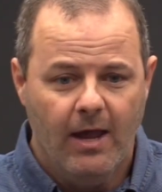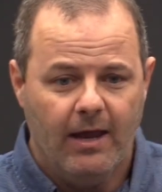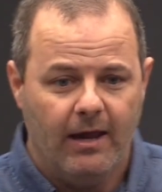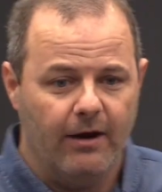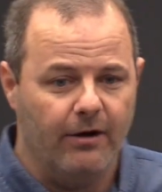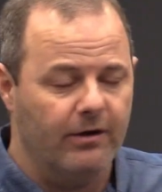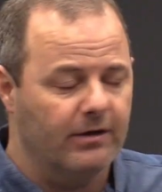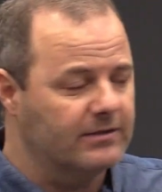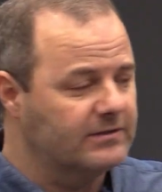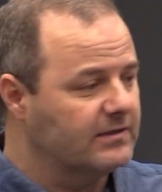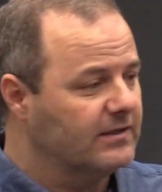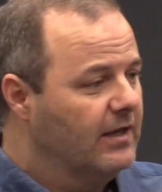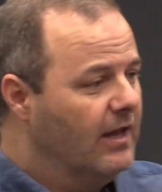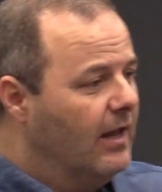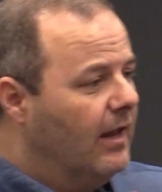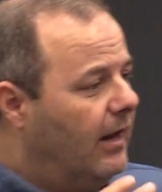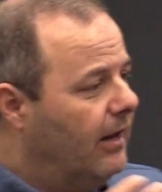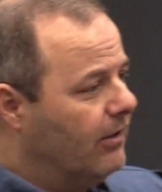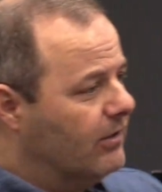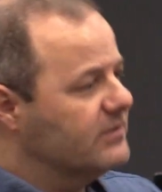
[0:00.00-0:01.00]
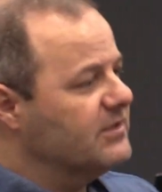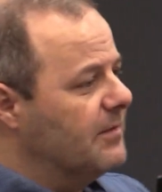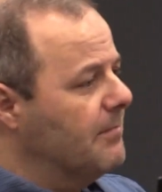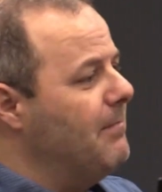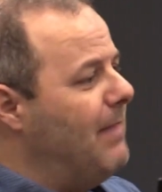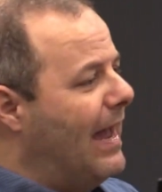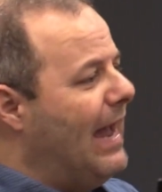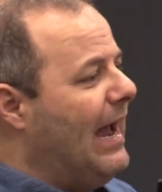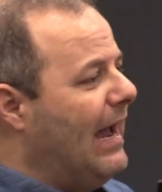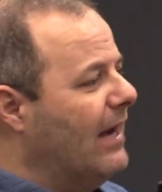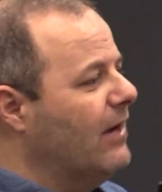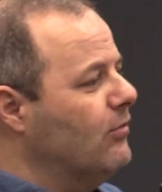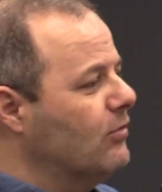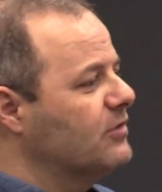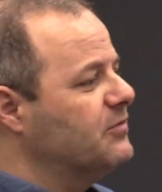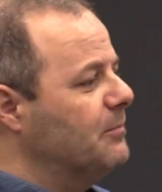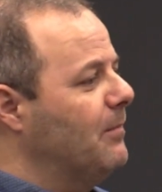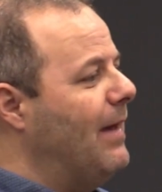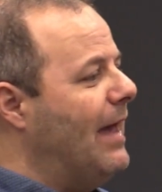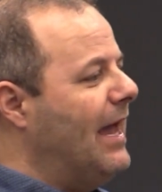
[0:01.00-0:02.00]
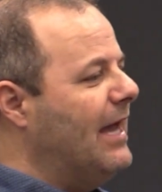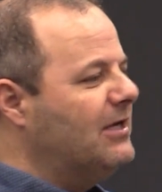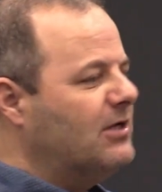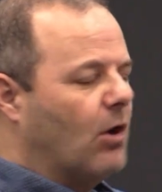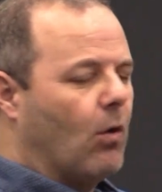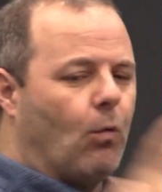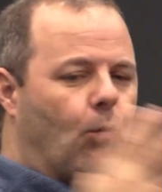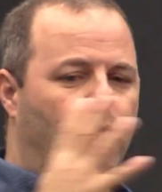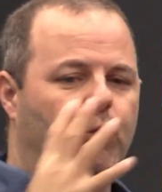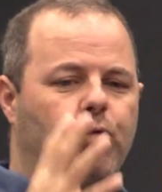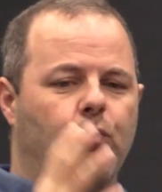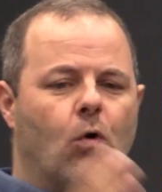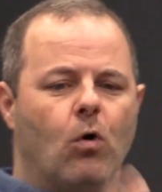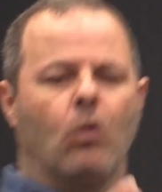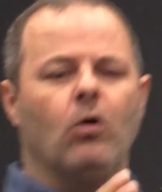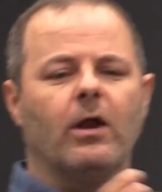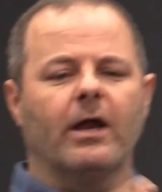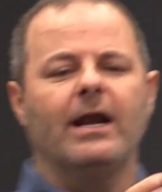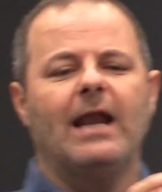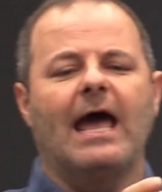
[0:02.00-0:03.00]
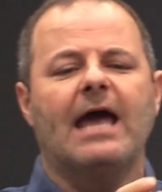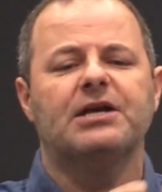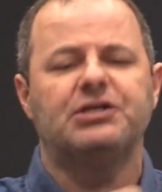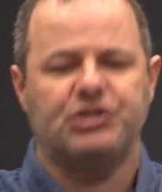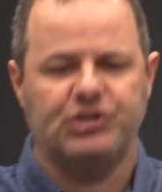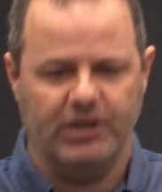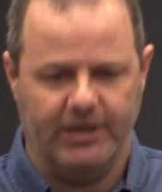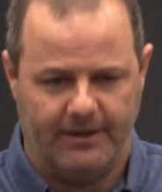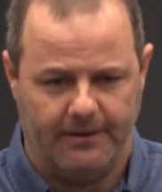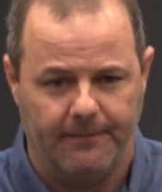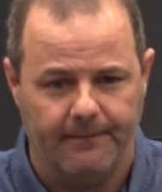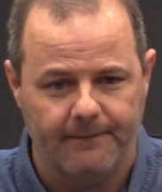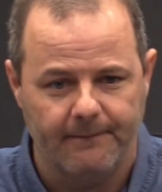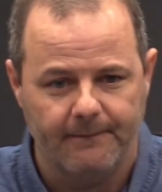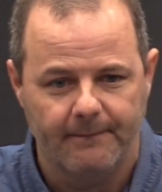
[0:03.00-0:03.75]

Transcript: Here's a man who was made to rule a nation.